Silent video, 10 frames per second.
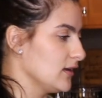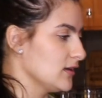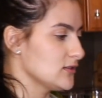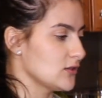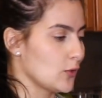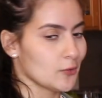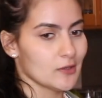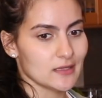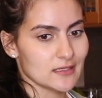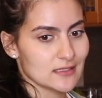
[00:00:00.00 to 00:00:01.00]
So
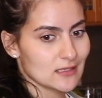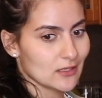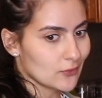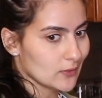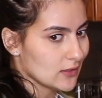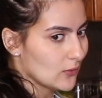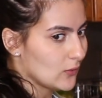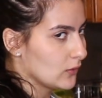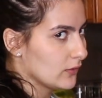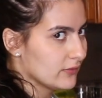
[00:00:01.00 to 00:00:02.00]
this is literally
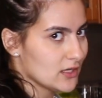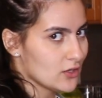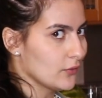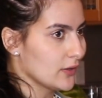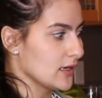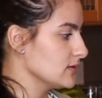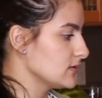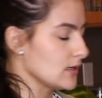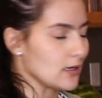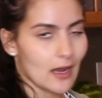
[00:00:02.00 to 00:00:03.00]
all of the
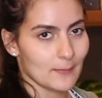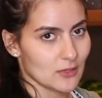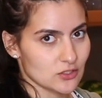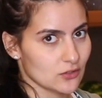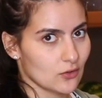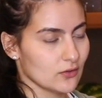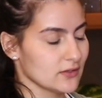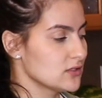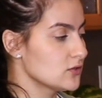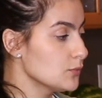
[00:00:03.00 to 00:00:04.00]
ingredients, not much at all.
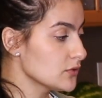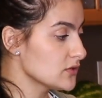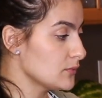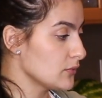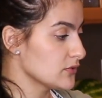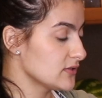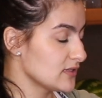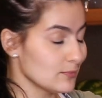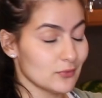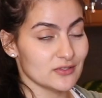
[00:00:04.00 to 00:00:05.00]
It's super, super
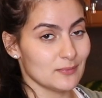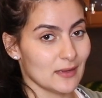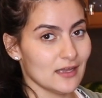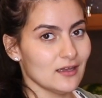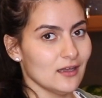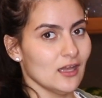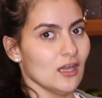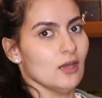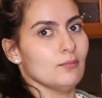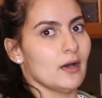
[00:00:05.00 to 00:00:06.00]
simple to make,
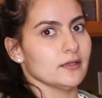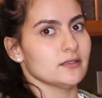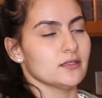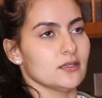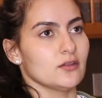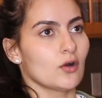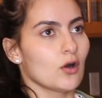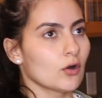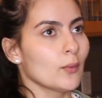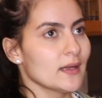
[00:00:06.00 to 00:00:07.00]
but there
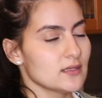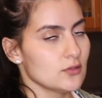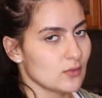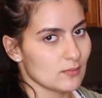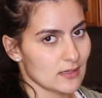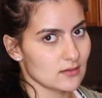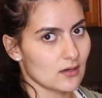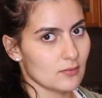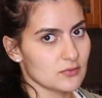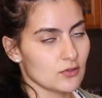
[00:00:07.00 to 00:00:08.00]
are ways that you can mess it
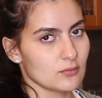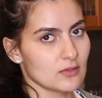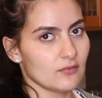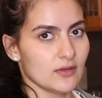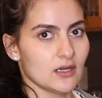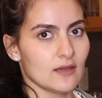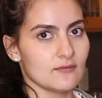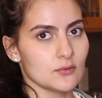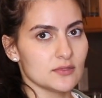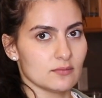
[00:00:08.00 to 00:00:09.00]
up. So I'm definitely going to give
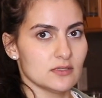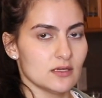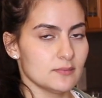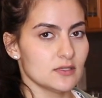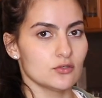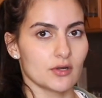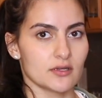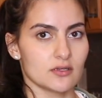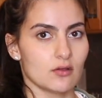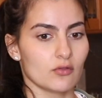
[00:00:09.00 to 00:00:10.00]
you some tips and
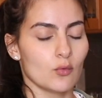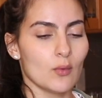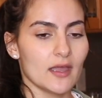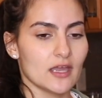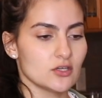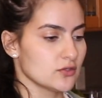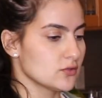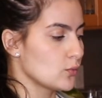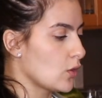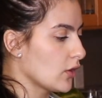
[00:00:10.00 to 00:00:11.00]
tricks along the way and just
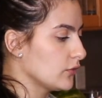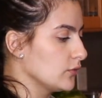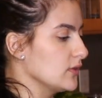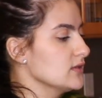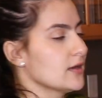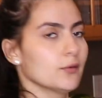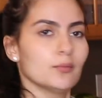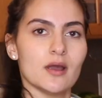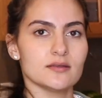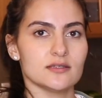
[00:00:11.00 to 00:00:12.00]
walk through the entire
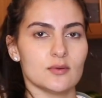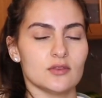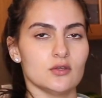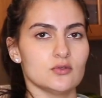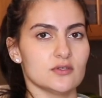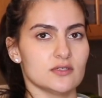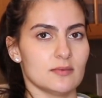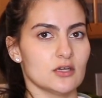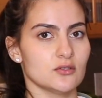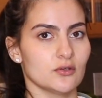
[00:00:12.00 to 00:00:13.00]
process with you just to
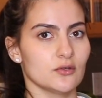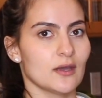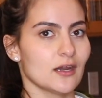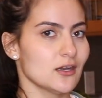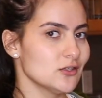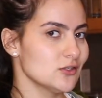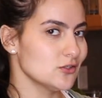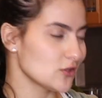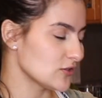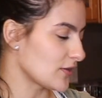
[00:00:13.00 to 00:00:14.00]
make sure you get it
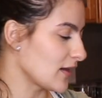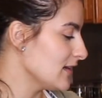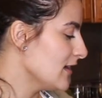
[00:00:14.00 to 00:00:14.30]
just right.